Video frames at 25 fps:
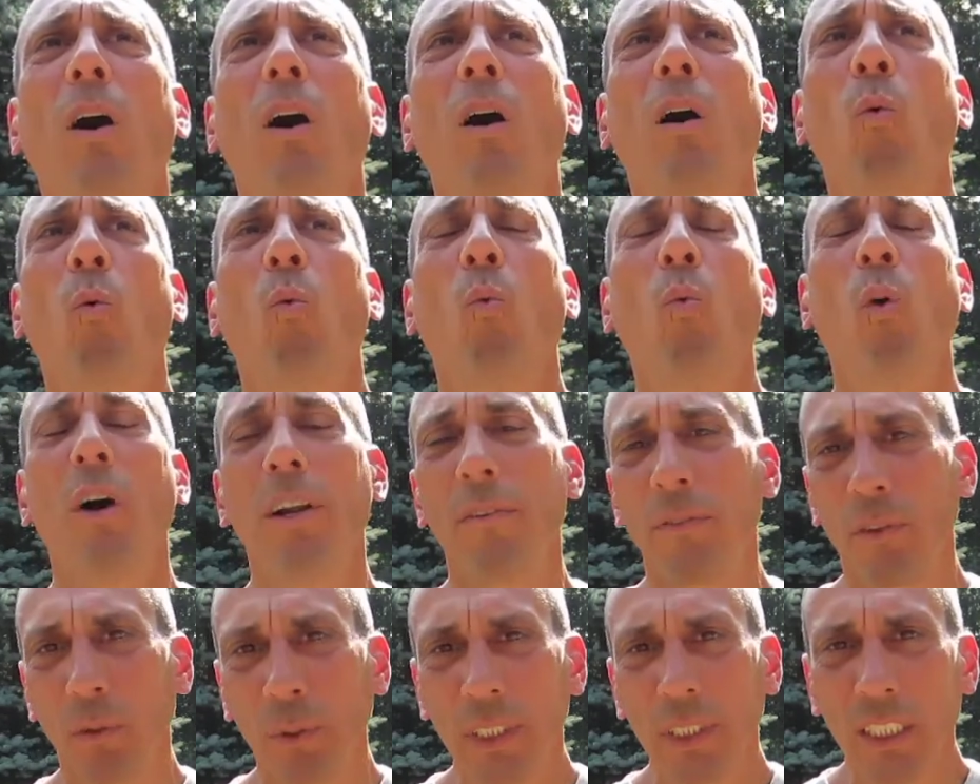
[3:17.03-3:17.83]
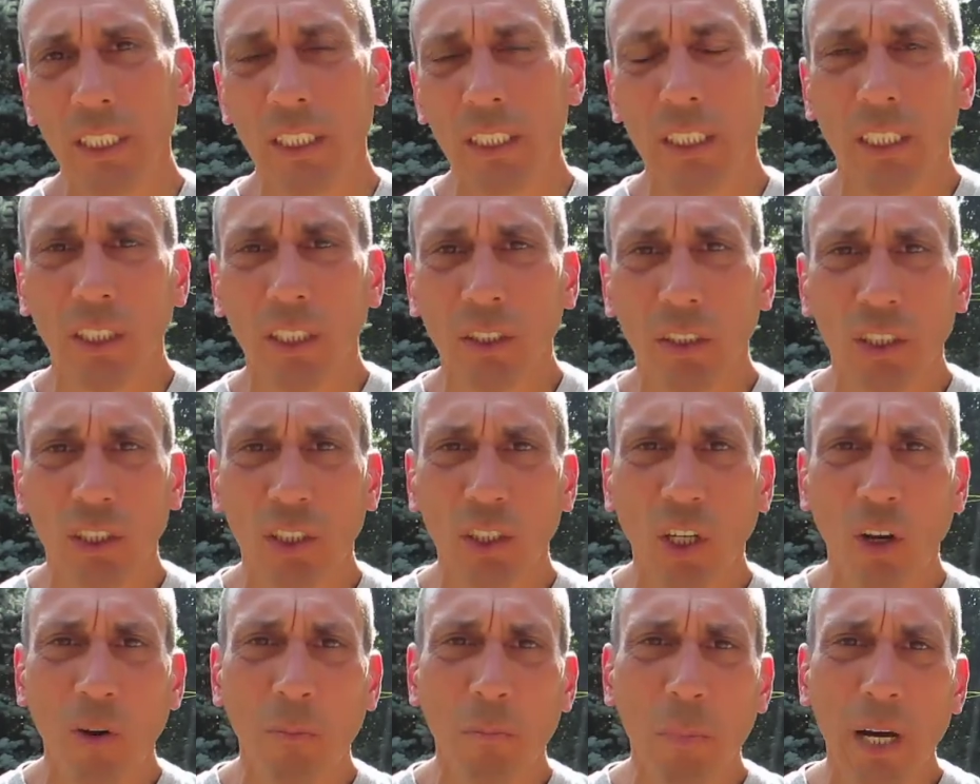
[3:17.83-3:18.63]
One of the reasons there's
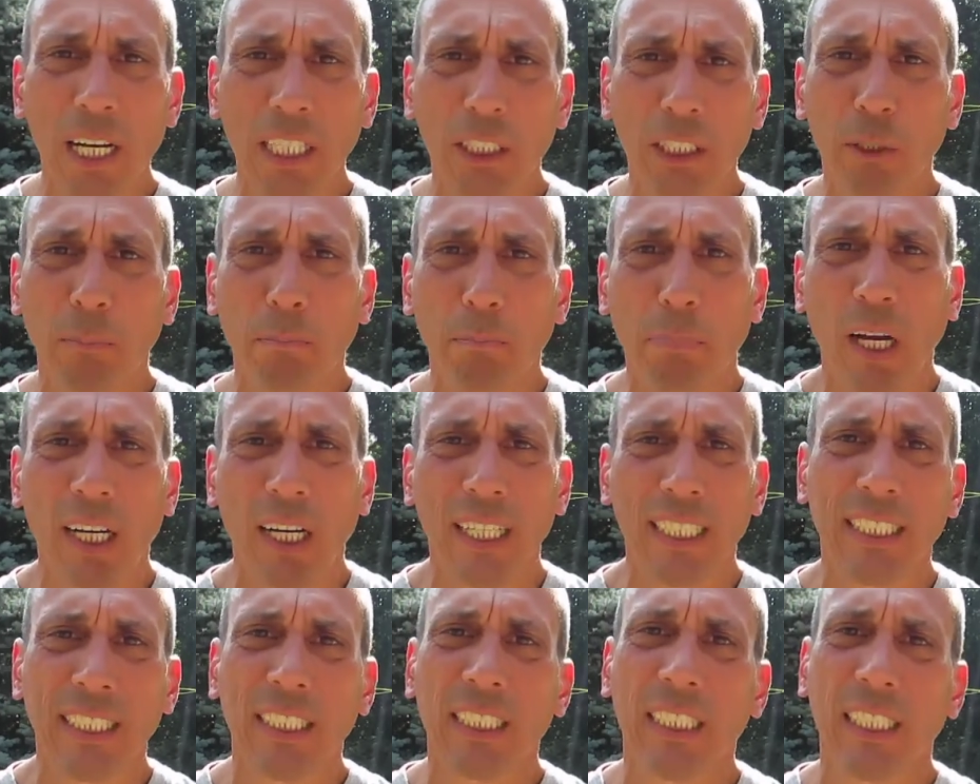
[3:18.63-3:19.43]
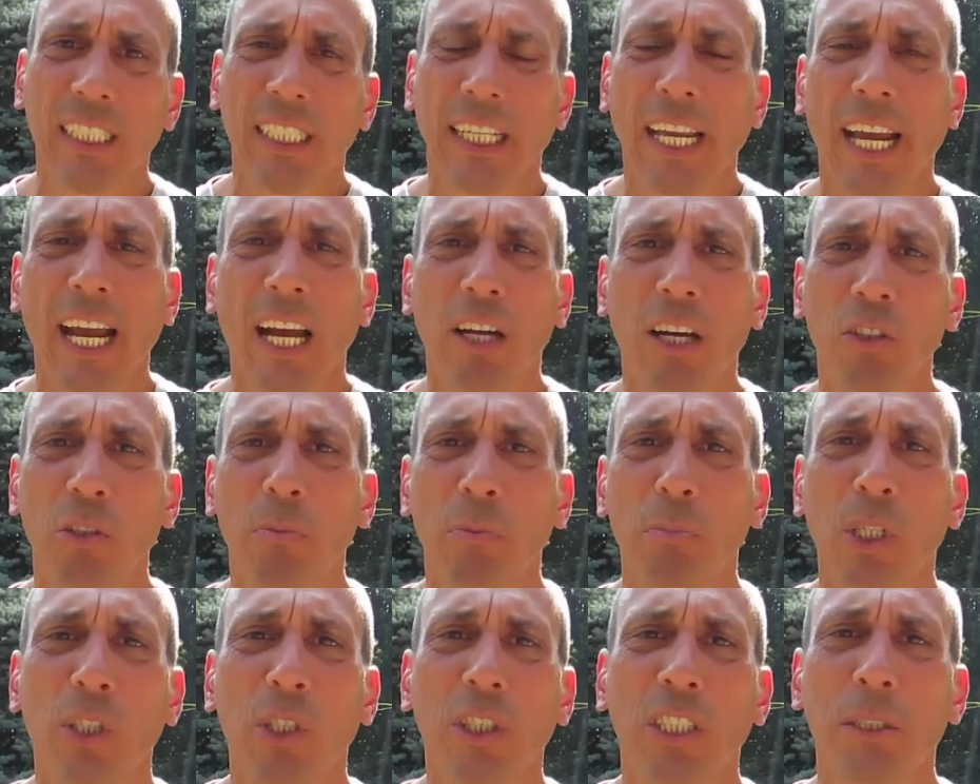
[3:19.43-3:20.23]
so much pus in cow's
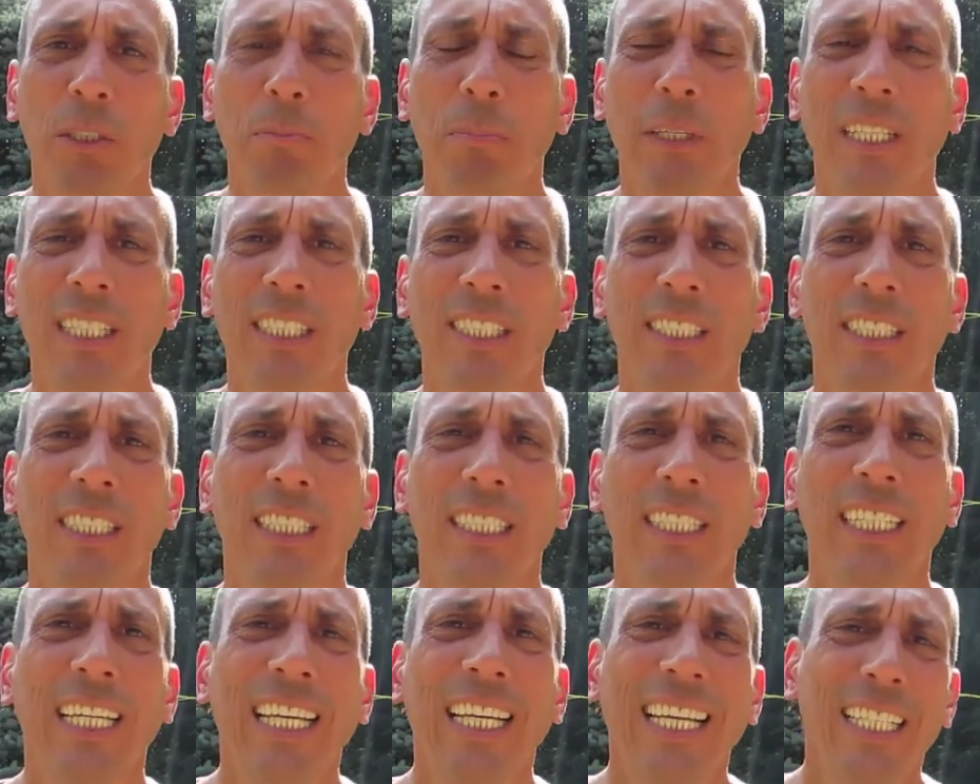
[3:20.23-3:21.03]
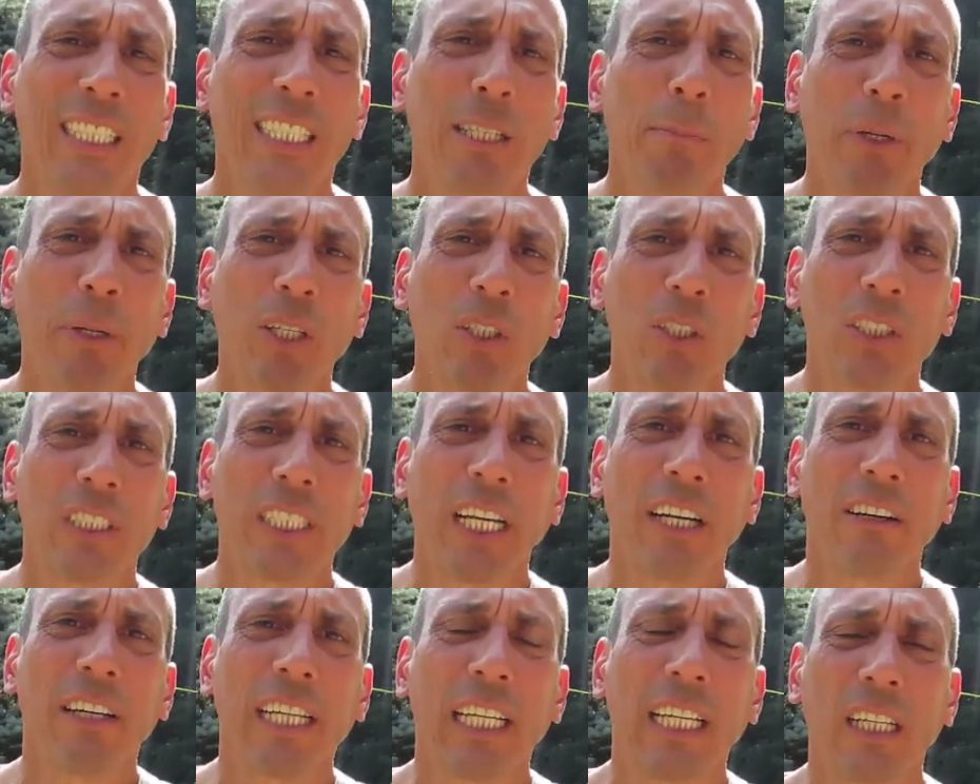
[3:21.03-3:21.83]
milk is because the typical
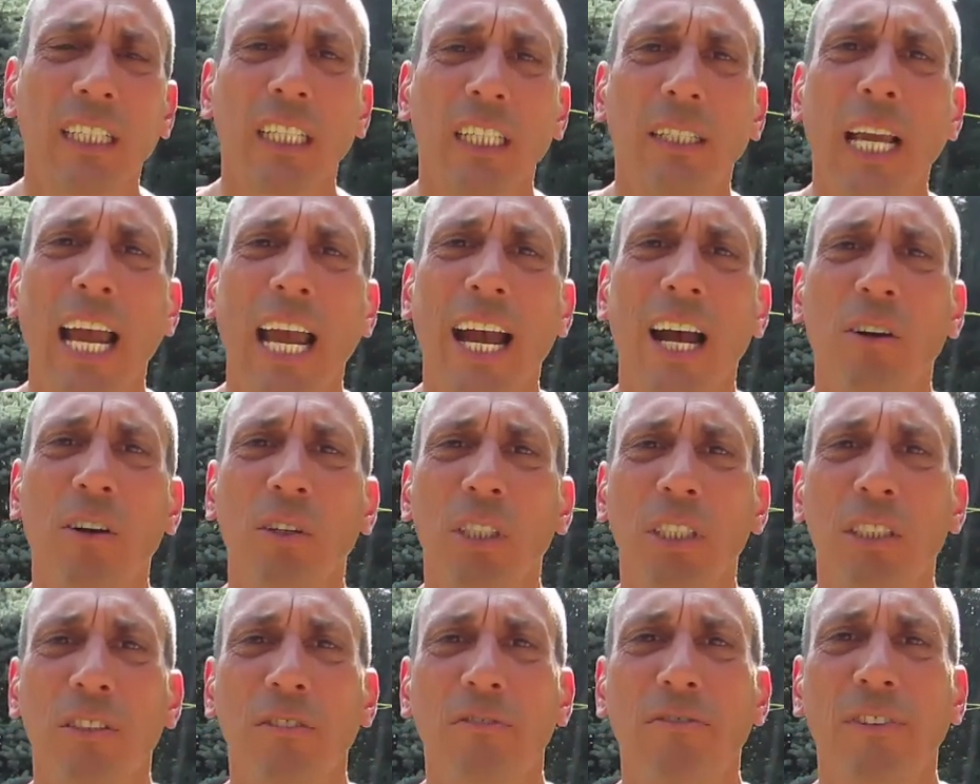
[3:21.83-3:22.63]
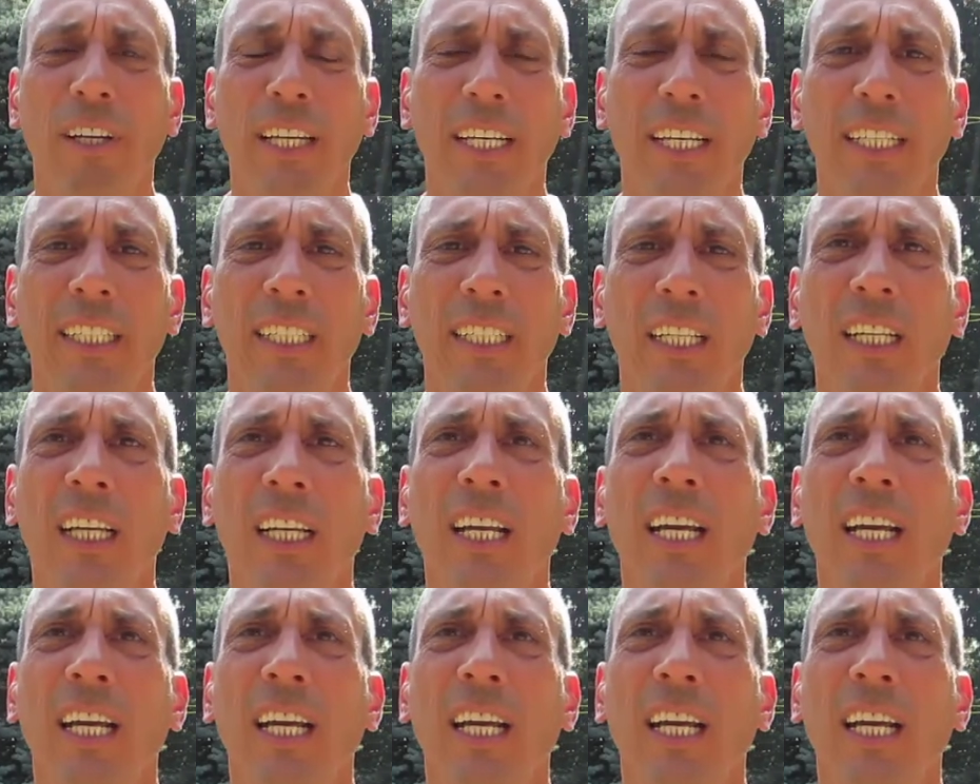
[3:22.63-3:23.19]
dairy cow is fed